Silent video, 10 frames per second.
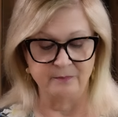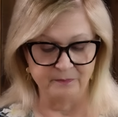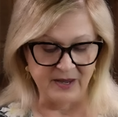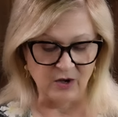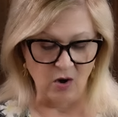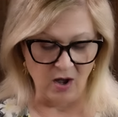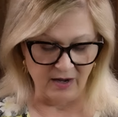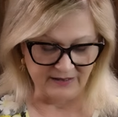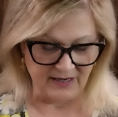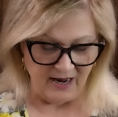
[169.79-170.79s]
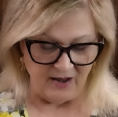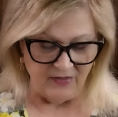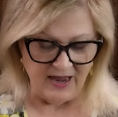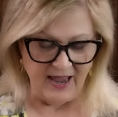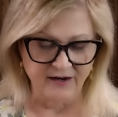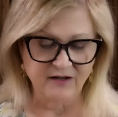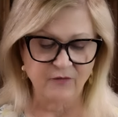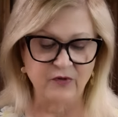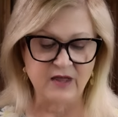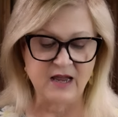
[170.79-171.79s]
Because the end
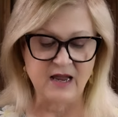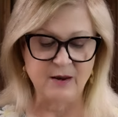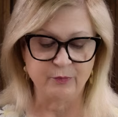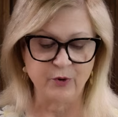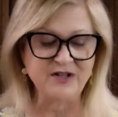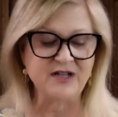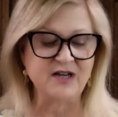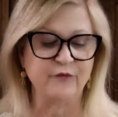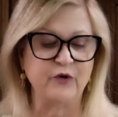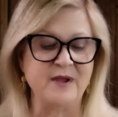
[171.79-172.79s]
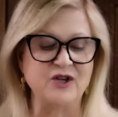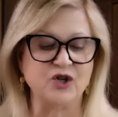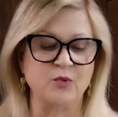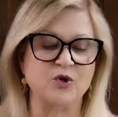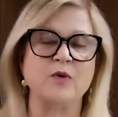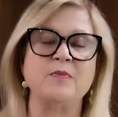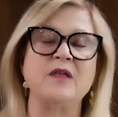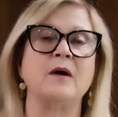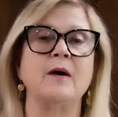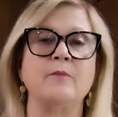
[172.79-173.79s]
of the printed information, which would
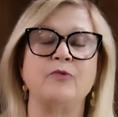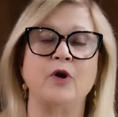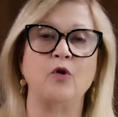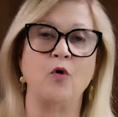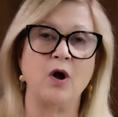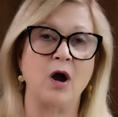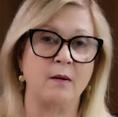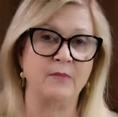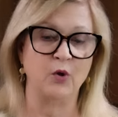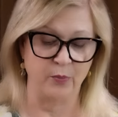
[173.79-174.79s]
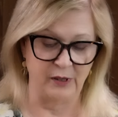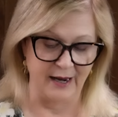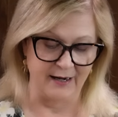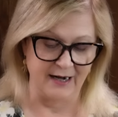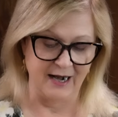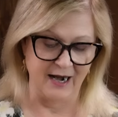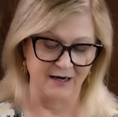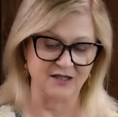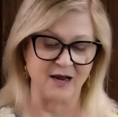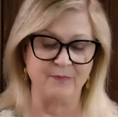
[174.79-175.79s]
be the low carb meal planning,
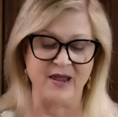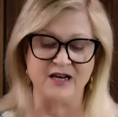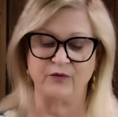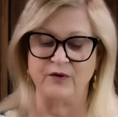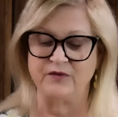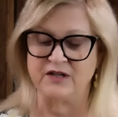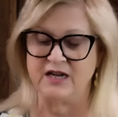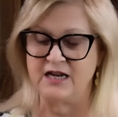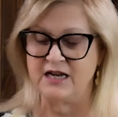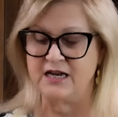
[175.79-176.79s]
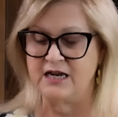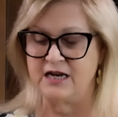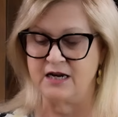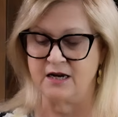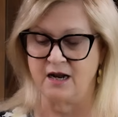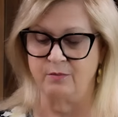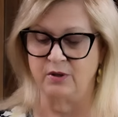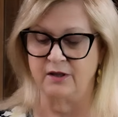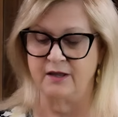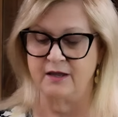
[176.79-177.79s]
ends on page 15, I
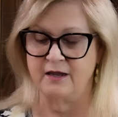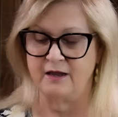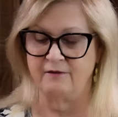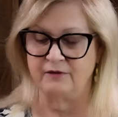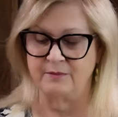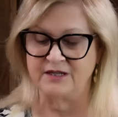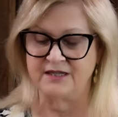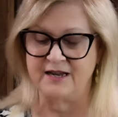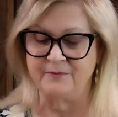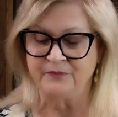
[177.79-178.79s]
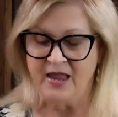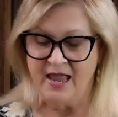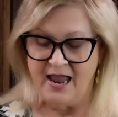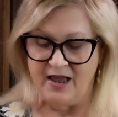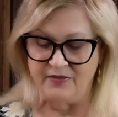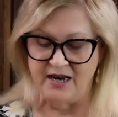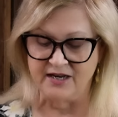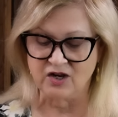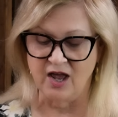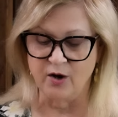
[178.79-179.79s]
believe. Let me see. And then
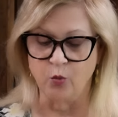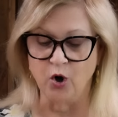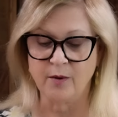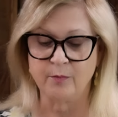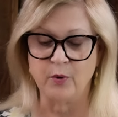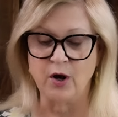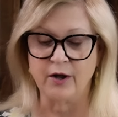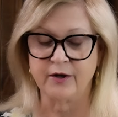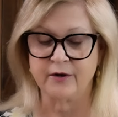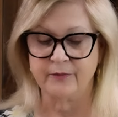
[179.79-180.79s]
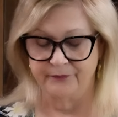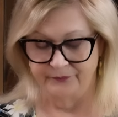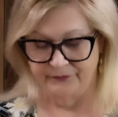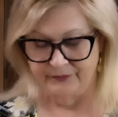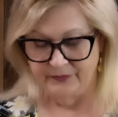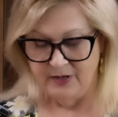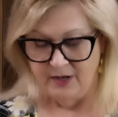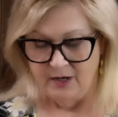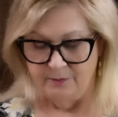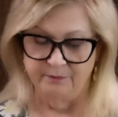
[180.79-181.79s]
he's got a workbook,
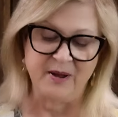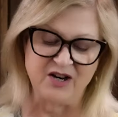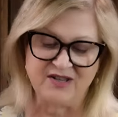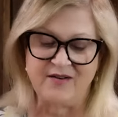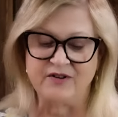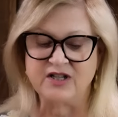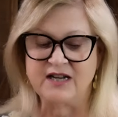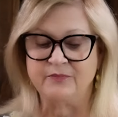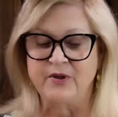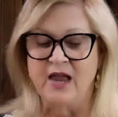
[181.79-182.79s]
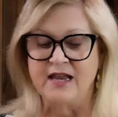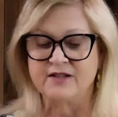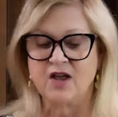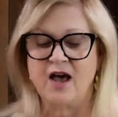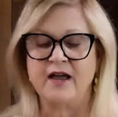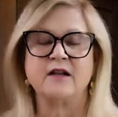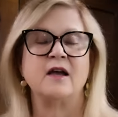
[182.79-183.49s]
page 17. He's got